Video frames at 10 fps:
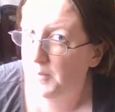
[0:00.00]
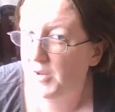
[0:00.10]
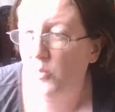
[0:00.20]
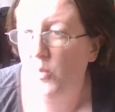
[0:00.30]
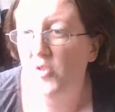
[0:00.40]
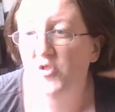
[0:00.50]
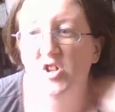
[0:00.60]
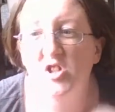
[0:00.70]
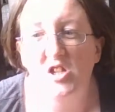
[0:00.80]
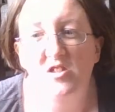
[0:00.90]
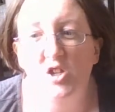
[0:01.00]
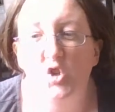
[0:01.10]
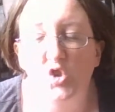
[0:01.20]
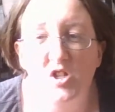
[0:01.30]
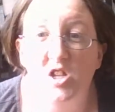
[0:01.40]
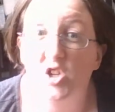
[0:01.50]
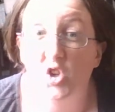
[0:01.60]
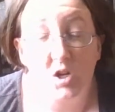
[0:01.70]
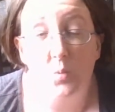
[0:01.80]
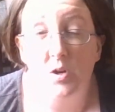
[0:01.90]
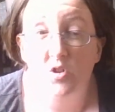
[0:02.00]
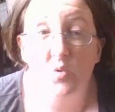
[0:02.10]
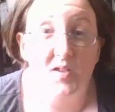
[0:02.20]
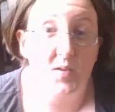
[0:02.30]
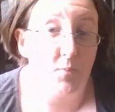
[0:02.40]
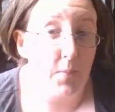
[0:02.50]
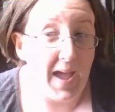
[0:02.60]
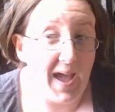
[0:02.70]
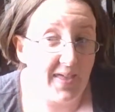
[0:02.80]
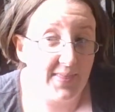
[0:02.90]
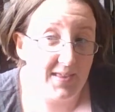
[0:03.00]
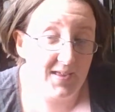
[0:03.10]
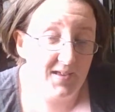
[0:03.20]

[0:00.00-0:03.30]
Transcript: because one of the first things they usually say you're going to want to do is give them a bath.